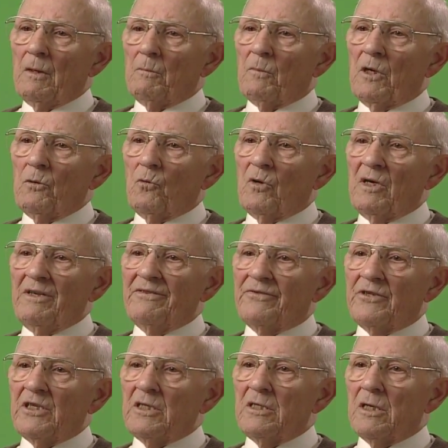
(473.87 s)
my wife
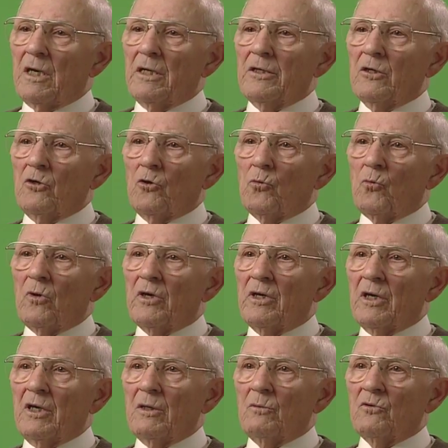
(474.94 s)
did not know what
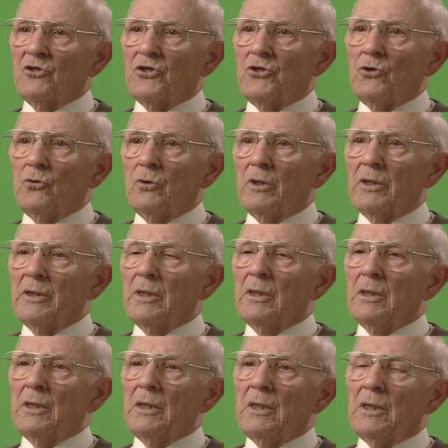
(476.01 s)
I was doing,
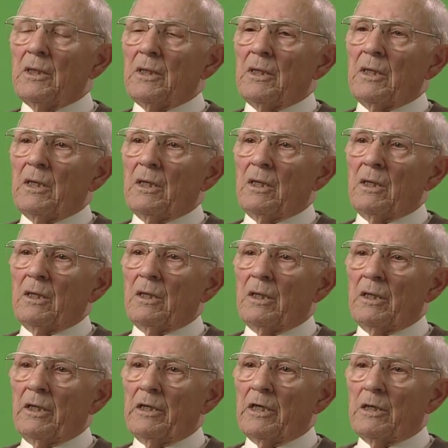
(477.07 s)

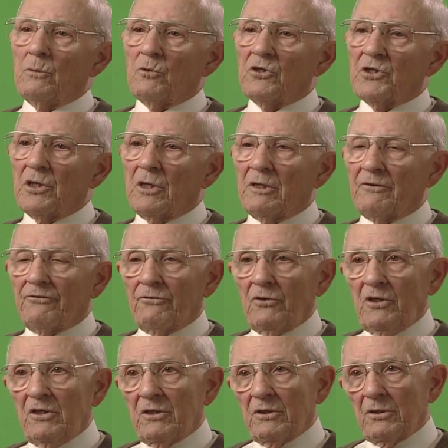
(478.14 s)
and I was not
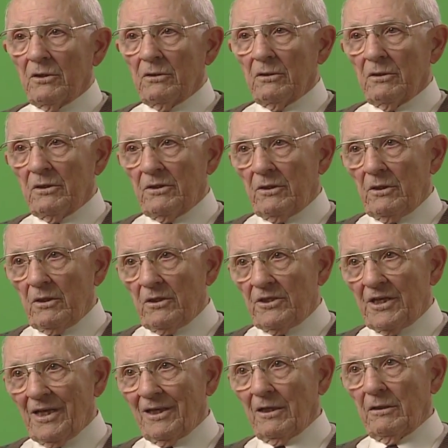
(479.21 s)
free to
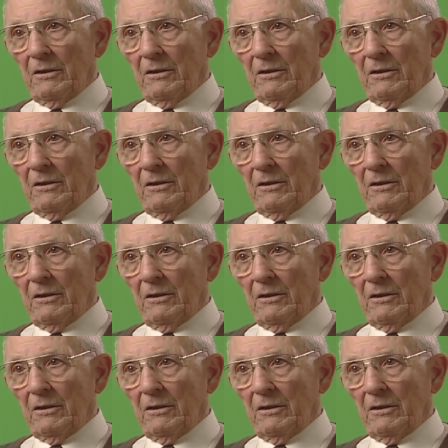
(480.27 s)
tell